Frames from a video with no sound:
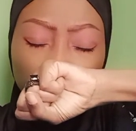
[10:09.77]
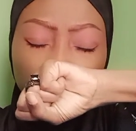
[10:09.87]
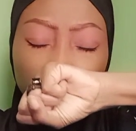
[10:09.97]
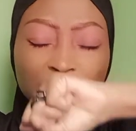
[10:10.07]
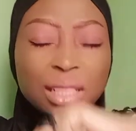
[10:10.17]

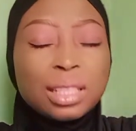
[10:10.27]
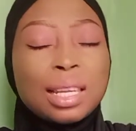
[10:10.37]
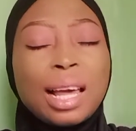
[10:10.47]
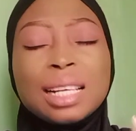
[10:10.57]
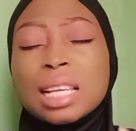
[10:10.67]
It's
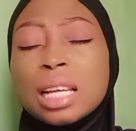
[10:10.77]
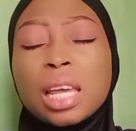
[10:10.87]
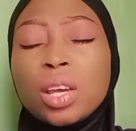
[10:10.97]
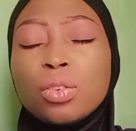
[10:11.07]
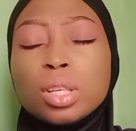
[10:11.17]
light and
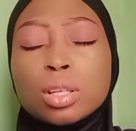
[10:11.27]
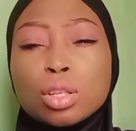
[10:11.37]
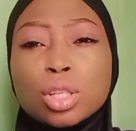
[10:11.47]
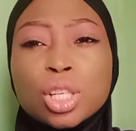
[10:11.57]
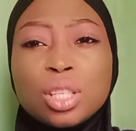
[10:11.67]
airy. It's not
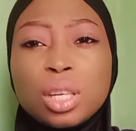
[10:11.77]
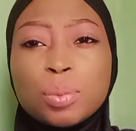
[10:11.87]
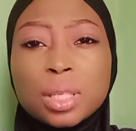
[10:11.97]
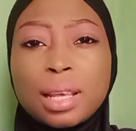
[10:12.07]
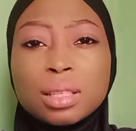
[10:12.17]
such a deep
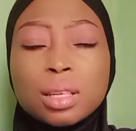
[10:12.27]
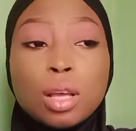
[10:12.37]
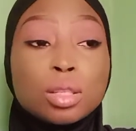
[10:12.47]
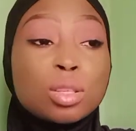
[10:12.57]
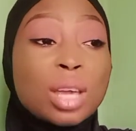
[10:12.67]
scent.
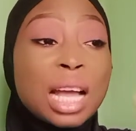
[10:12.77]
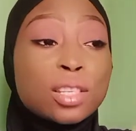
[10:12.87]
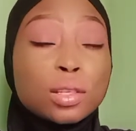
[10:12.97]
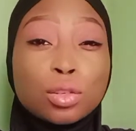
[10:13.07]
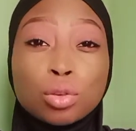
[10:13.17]
So it has
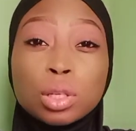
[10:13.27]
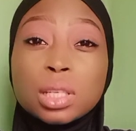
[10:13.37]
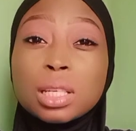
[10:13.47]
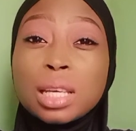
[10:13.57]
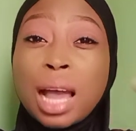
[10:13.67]
citrus,
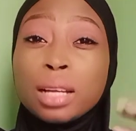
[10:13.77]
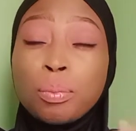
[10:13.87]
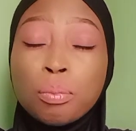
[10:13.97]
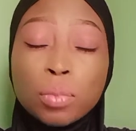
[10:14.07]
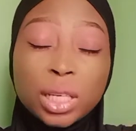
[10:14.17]
it
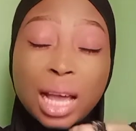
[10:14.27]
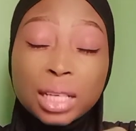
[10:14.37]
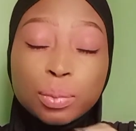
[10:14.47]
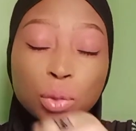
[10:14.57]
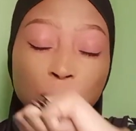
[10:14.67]

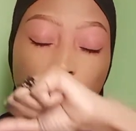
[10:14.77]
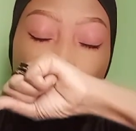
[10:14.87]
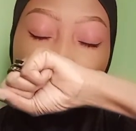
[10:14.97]
has musk,